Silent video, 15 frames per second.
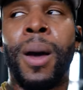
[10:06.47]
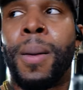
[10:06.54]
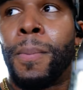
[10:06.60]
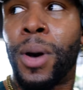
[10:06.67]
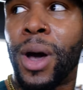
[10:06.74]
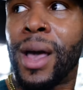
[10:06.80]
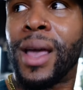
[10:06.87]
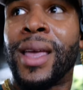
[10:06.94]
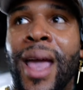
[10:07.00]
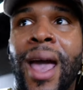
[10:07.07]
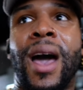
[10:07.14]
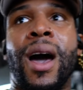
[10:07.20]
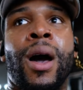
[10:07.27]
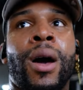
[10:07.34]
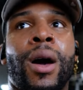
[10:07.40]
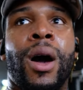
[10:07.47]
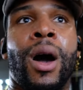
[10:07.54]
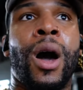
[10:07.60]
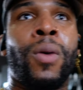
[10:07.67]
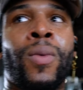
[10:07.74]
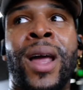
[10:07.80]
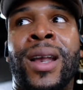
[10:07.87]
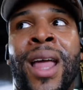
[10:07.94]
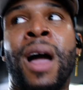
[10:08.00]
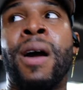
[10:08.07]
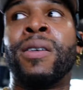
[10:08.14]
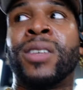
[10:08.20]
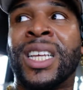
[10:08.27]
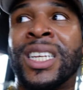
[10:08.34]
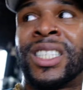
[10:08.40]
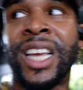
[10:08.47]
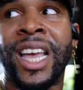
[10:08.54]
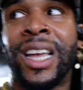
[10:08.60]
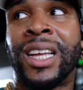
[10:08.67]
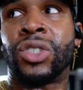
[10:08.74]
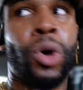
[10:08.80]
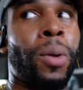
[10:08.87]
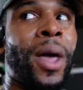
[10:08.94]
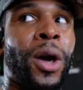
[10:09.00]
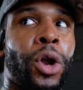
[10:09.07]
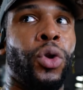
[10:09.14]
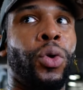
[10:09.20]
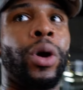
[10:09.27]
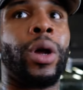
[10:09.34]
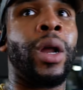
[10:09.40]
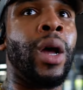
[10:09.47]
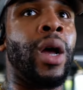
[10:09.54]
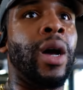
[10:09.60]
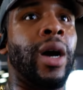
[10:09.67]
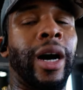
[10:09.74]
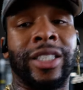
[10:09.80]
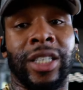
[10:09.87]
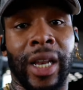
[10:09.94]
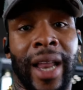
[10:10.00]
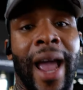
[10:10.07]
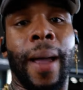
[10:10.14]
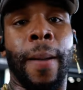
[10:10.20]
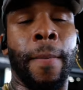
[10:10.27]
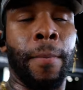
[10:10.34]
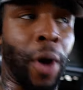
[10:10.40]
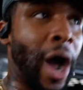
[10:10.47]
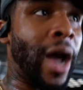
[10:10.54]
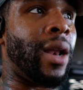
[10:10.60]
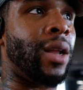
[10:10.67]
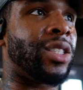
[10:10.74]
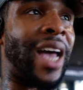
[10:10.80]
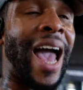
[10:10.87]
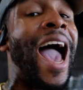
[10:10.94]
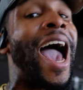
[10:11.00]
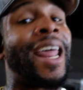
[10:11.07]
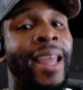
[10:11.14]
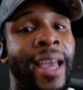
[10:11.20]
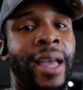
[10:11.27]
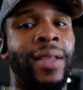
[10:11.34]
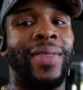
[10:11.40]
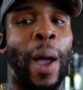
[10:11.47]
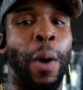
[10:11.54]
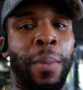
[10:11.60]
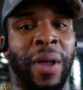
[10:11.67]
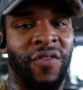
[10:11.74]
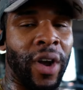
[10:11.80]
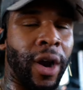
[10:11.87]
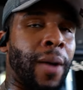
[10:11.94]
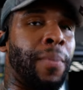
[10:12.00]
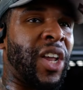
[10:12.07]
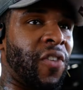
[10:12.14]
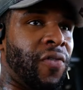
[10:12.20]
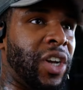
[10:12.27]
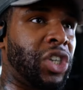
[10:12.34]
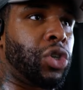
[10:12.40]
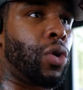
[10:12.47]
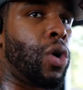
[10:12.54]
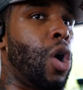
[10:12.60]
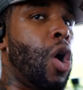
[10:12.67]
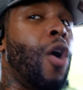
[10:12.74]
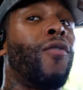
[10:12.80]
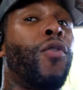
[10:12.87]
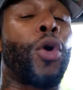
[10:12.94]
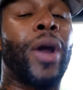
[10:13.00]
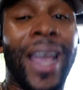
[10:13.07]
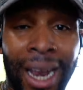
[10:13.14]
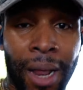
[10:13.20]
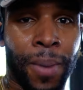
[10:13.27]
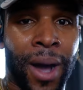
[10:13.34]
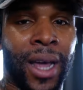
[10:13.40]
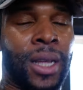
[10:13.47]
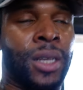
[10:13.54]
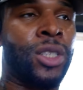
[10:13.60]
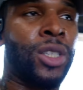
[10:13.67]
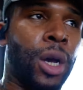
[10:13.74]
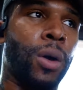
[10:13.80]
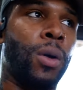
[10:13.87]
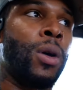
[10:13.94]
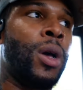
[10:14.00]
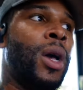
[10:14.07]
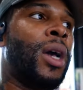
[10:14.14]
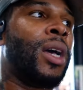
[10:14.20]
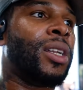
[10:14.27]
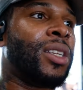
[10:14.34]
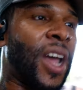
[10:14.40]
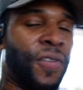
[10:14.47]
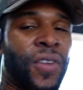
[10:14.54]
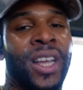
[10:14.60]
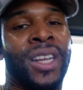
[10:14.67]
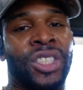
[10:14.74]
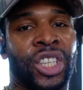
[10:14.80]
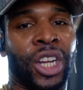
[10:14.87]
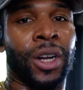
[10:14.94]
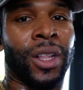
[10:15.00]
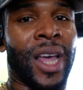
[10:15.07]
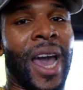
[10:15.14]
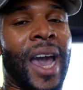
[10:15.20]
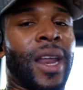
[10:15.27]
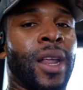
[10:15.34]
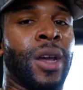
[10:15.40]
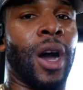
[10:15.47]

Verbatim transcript: But yeah, uh, right now everything's taken so I'm not gonna do it today. But to add in, that would be very beneficial for anybody. So definitely consider that.